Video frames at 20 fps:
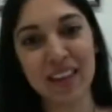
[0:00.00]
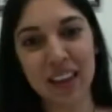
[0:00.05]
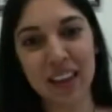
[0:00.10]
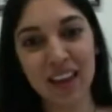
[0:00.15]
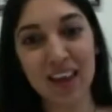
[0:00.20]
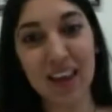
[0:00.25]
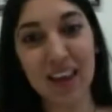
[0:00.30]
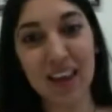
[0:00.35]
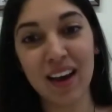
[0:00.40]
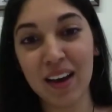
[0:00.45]

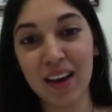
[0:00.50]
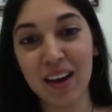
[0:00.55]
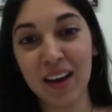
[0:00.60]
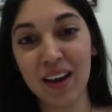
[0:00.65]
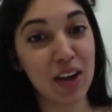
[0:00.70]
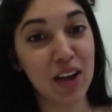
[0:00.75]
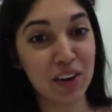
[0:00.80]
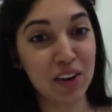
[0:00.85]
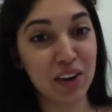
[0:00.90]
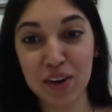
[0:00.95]
I
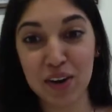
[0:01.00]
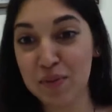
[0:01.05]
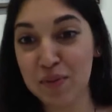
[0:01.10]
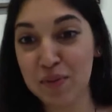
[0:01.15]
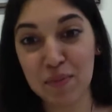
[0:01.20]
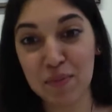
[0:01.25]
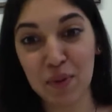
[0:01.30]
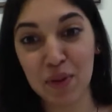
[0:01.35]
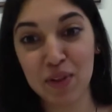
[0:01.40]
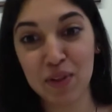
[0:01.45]
agree with
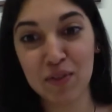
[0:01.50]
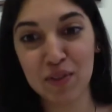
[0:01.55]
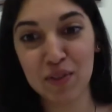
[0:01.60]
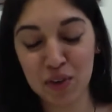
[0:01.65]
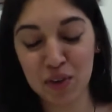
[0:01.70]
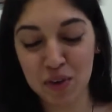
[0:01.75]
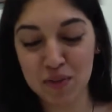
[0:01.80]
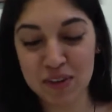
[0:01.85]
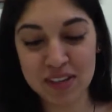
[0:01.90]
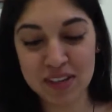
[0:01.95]
both of you,
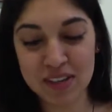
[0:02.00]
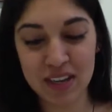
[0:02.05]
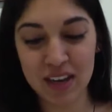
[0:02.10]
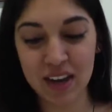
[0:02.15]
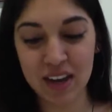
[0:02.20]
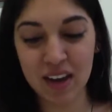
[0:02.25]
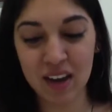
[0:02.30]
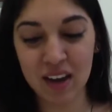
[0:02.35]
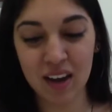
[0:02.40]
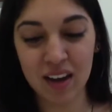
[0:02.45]

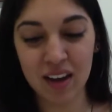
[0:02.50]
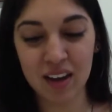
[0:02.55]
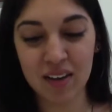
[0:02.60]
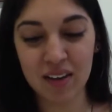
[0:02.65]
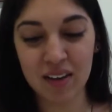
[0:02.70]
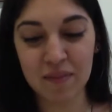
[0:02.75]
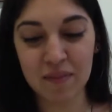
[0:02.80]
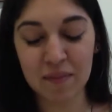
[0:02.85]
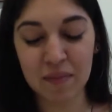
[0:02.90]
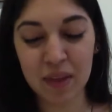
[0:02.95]
obviously.
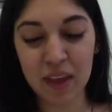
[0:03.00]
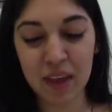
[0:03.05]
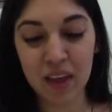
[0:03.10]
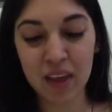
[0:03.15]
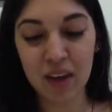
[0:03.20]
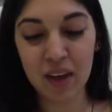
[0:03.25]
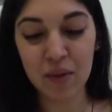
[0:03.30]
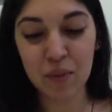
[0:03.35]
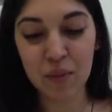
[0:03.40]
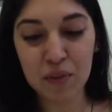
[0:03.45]

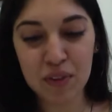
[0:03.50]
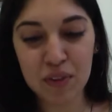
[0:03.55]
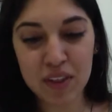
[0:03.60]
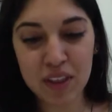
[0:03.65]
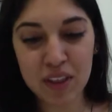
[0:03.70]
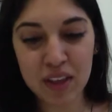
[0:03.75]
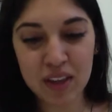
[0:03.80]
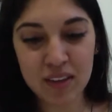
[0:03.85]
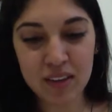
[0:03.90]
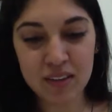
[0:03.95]
One of the
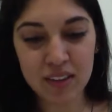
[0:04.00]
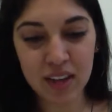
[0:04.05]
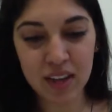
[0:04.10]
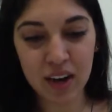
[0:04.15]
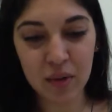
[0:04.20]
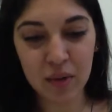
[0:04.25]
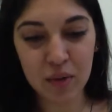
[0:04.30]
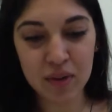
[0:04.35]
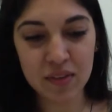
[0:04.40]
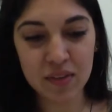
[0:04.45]
things that I
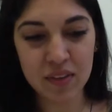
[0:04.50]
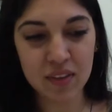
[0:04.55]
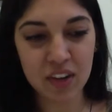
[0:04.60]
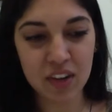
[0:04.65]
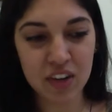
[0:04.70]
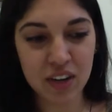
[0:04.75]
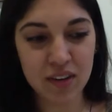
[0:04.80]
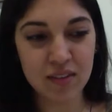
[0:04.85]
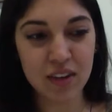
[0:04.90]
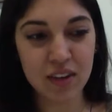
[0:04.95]
would
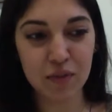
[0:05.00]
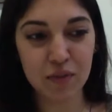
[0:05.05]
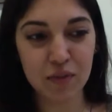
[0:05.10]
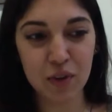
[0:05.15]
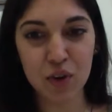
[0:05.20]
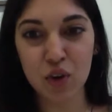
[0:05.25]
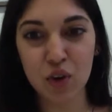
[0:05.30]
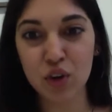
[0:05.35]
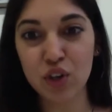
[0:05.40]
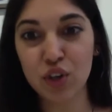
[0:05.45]
suggest, if you're
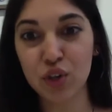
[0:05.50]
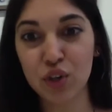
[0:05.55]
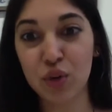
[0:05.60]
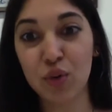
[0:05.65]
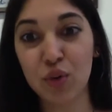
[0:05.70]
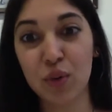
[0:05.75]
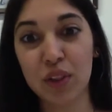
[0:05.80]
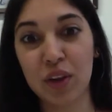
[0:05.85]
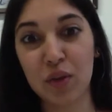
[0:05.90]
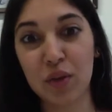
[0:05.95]
not sure
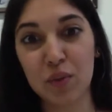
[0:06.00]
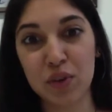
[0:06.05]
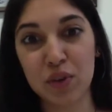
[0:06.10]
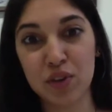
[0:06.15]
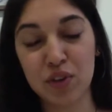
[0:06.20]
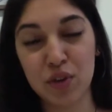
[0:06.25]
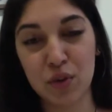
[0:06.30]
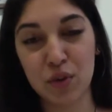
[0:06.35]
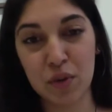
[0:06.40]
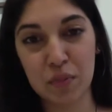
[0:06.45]
whether you want to
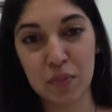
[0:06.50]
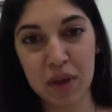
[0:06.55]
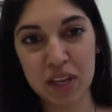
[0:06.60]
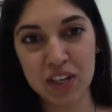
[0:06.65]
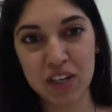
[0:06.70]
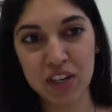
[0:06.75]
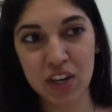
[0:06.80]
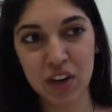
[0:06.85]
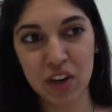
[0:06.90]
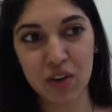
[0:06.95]
do a
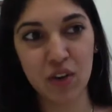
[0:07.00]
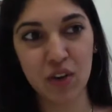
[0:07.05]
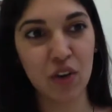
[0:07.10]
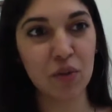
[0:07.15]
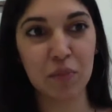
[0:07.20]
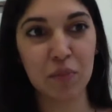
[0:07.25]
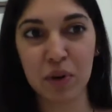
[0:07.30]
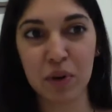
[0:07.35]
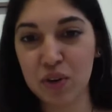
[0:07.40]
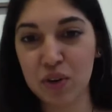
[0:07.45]
PhD or not,
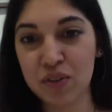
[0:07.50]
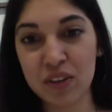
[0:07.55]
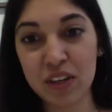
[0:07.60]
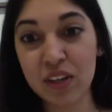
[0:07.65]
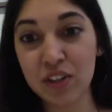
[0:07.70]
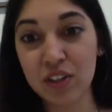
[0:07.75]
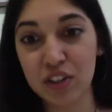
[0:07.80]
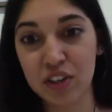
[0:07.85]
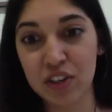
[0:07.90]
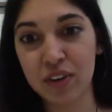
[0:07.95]
but you still
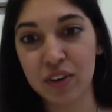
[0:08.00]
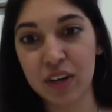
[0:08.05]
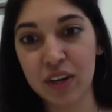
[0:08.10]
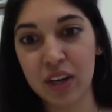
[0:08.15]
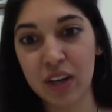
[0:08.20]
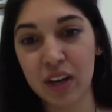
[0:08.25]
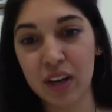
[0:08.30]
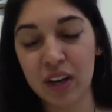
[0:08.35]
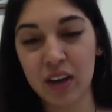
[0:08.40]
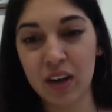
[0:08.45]

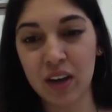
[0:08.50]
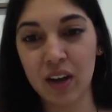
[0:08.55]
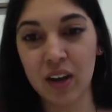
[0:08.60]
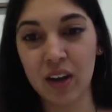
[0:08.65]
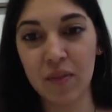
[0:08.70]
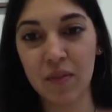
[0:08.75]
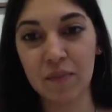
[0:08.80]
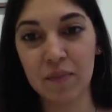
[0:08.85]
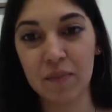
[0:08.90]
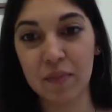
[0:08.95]
generally
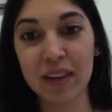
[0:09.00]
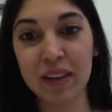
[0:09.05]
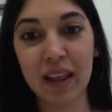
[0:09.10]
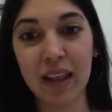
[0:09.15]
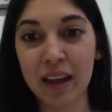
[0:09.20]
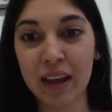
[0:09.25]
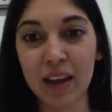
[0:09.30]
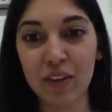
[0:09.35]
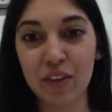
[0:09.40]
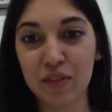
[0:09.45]

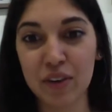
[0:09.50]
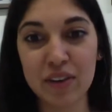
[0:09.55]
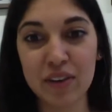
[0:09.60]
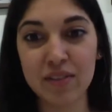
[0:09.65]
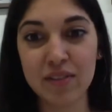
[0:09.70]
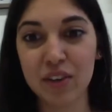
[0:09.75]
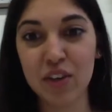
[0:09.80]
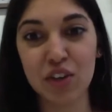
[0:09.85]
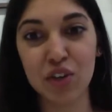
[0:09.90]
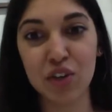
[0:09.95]
like
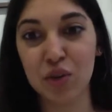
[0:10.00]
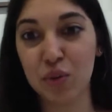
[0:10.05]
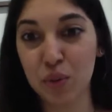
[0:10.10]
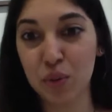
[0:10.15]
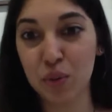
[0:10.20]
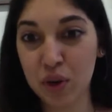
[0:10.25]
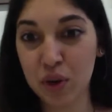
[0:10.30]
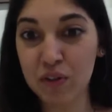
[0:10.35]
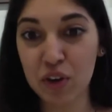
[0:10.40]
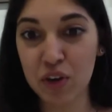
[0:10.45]
research or
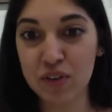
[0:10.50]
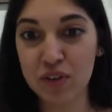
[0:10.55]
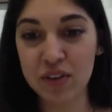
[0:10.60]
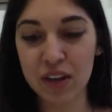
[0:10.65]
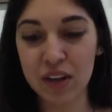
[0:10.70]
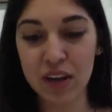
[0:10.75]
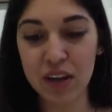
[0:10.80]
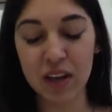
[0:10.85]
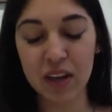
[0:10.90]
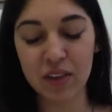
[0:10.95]
whatever you're
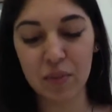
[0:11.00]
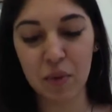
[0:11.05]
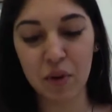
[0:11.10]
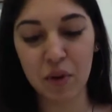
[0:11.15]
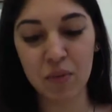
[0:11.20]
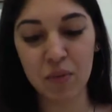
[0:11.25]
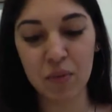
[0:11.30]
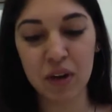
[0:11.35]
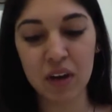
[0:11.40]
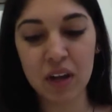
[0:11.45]
studying at the
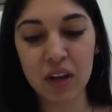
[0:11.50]
moment,